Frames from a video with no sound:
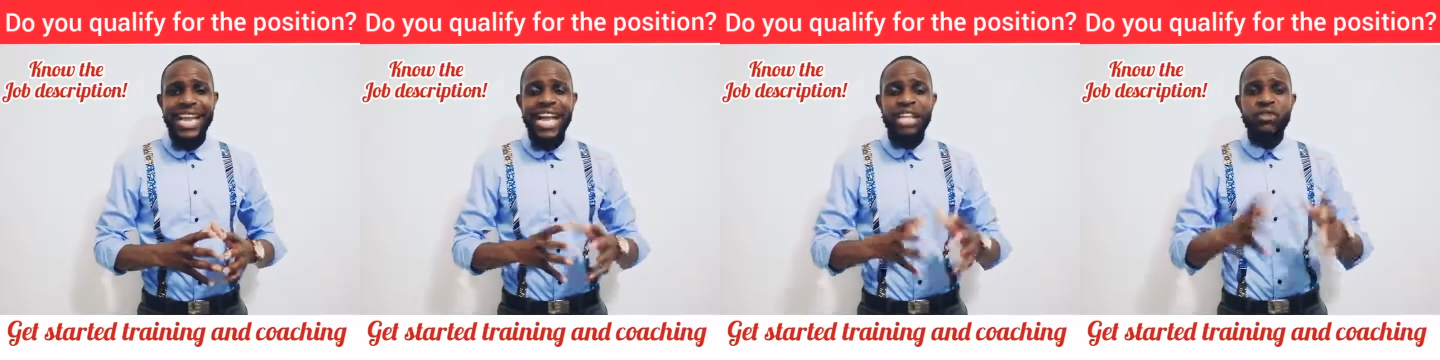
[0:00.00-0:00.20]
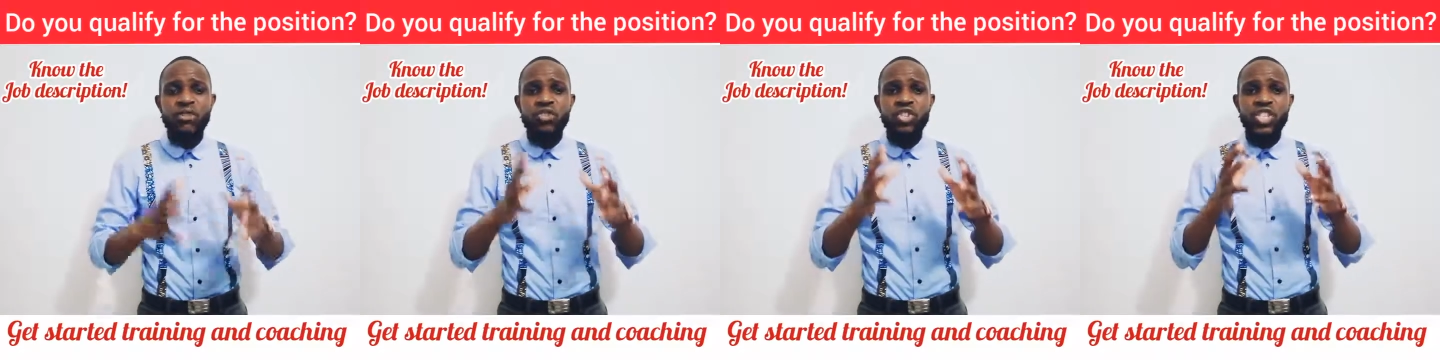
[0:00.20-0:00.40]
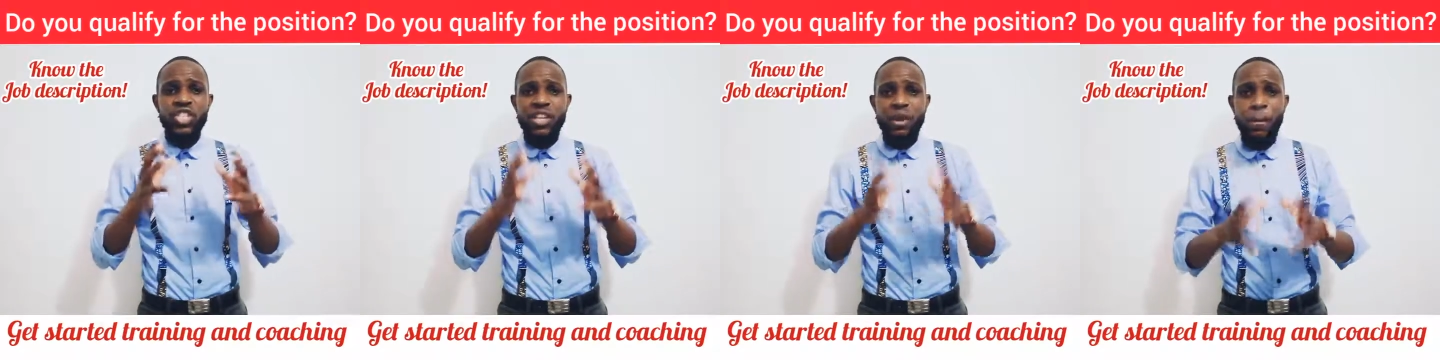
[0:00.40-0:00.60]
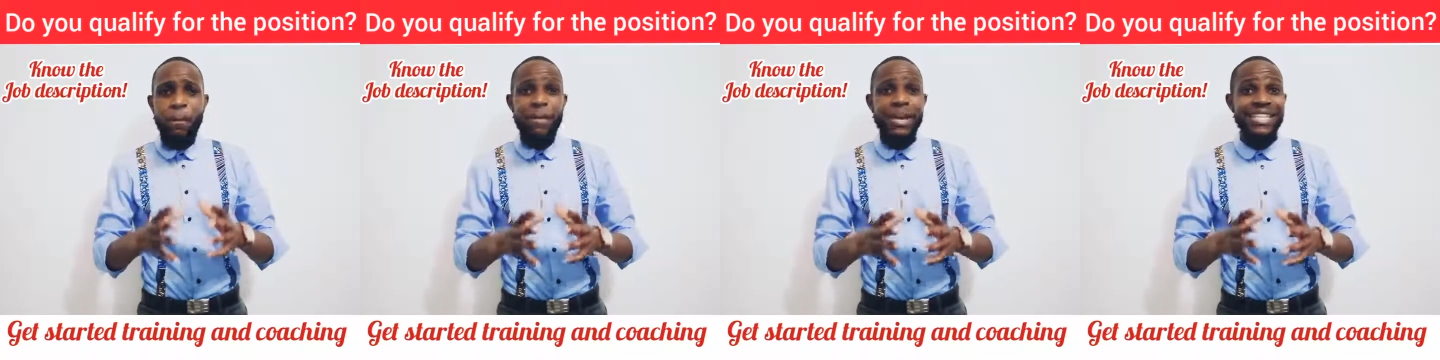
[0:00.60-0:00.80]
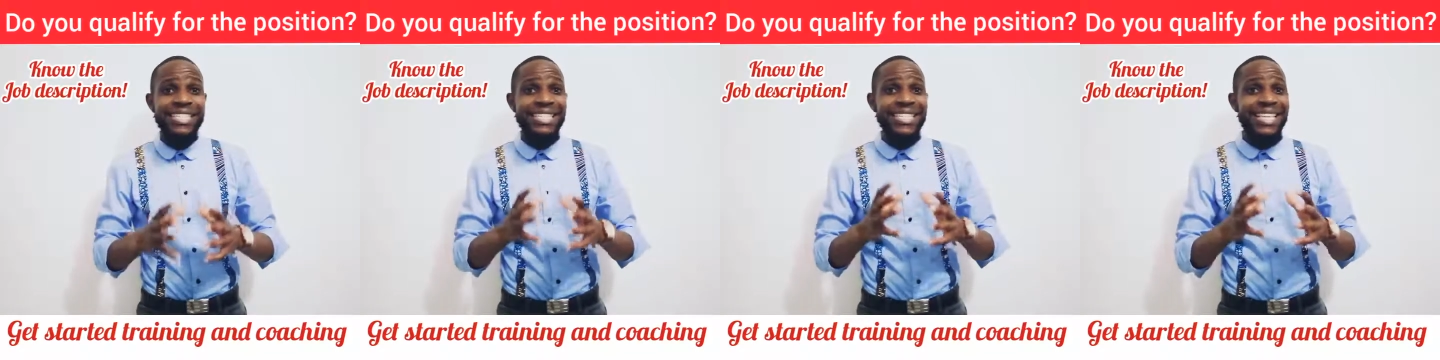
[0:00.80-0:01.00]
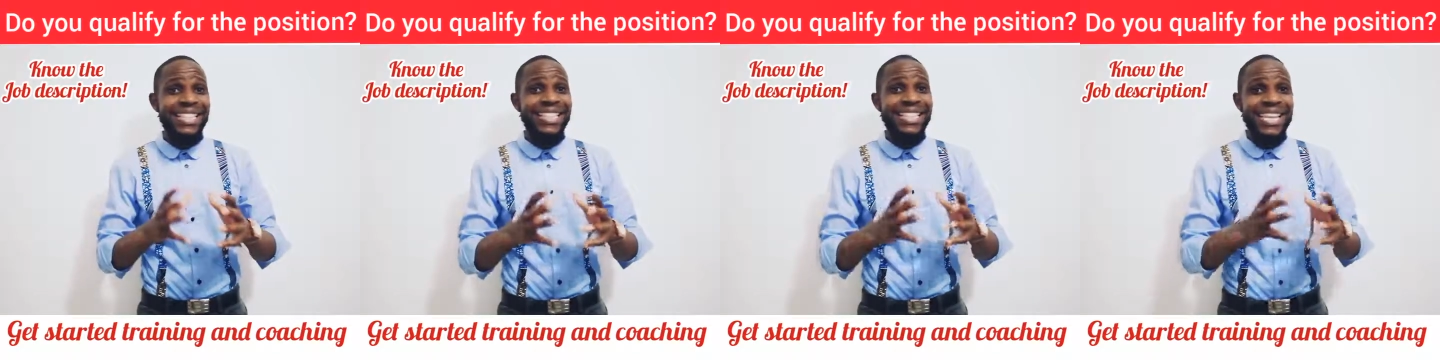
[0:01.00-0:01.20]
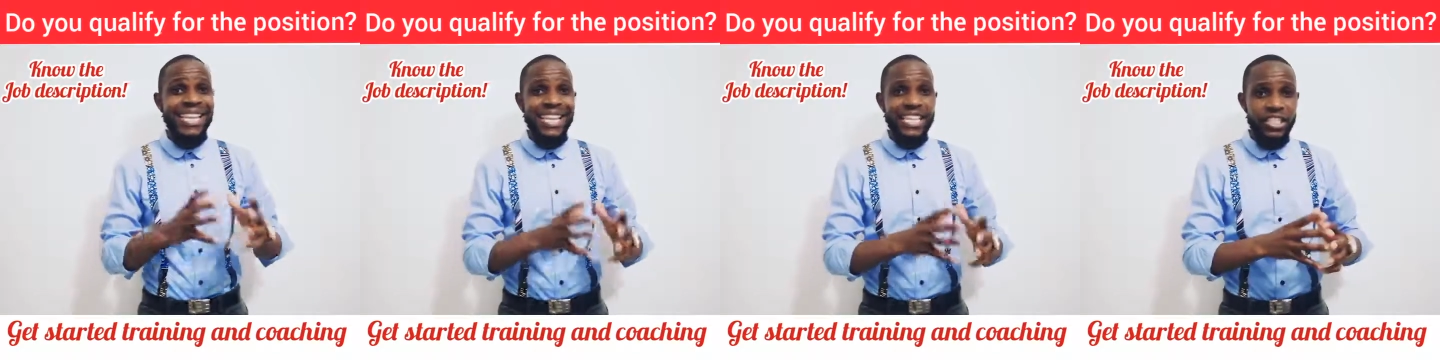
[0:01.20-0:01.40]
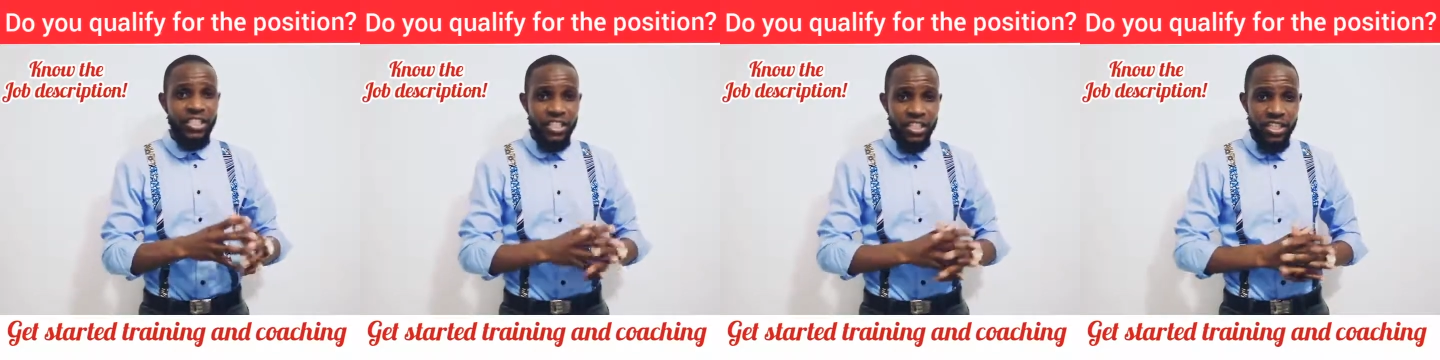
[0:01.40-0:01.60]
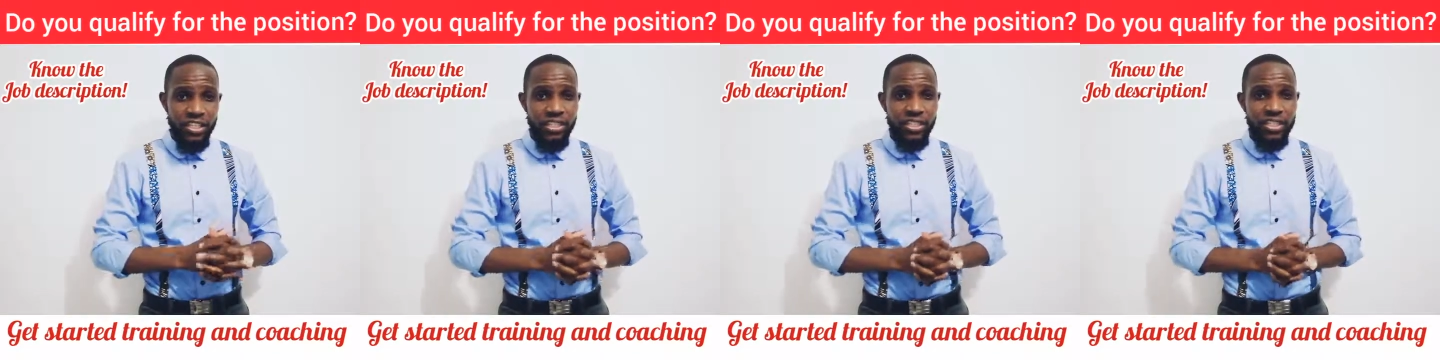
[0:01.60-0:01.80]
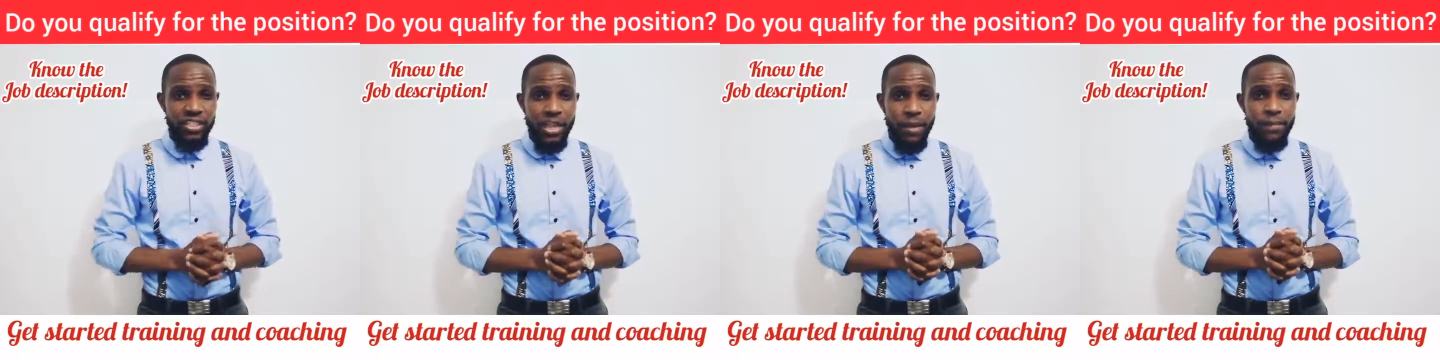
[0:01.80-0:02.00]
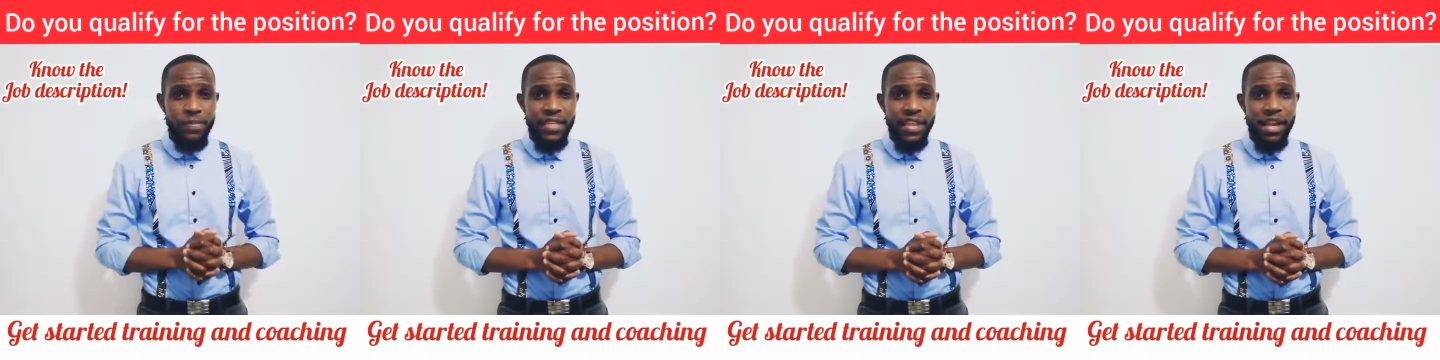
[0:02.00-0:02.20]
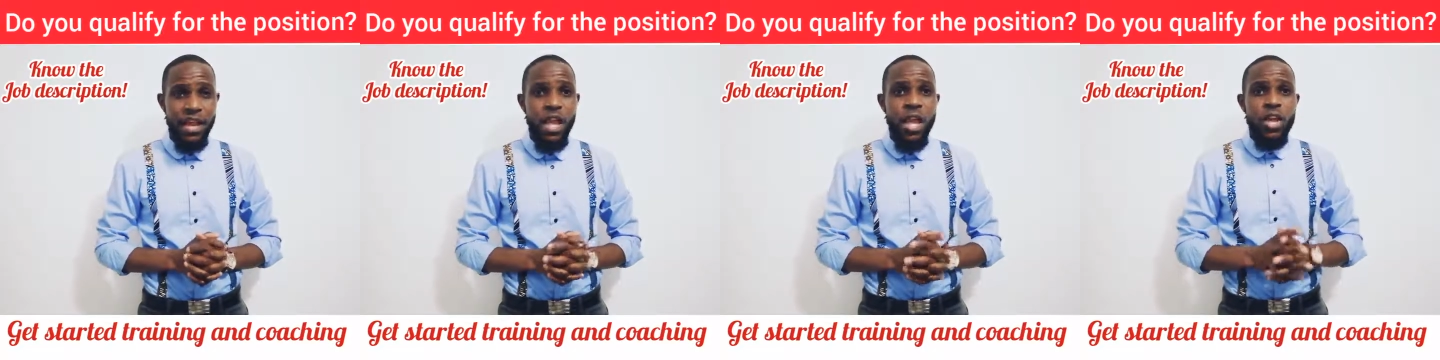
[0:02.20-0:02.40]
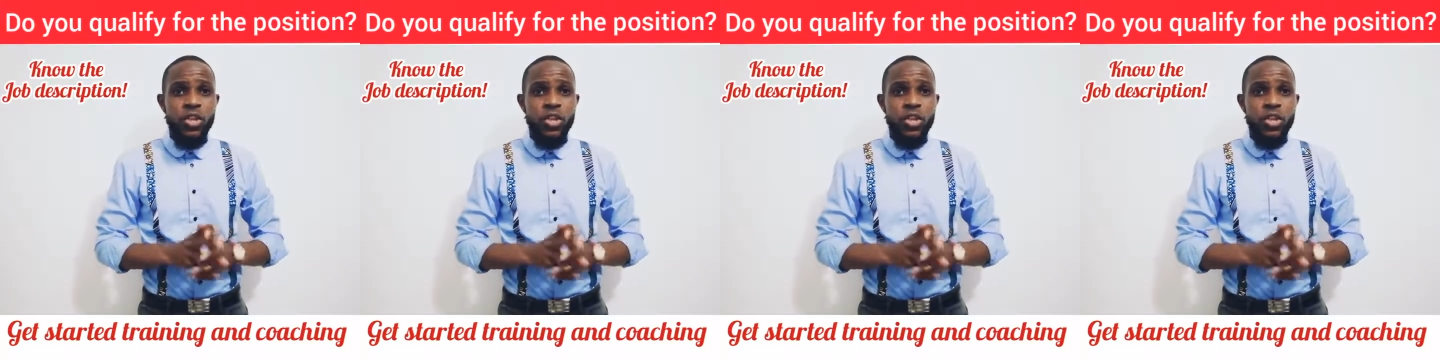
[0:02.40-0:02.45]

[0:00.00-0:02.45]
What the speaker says: Are you somebody that they can teach something?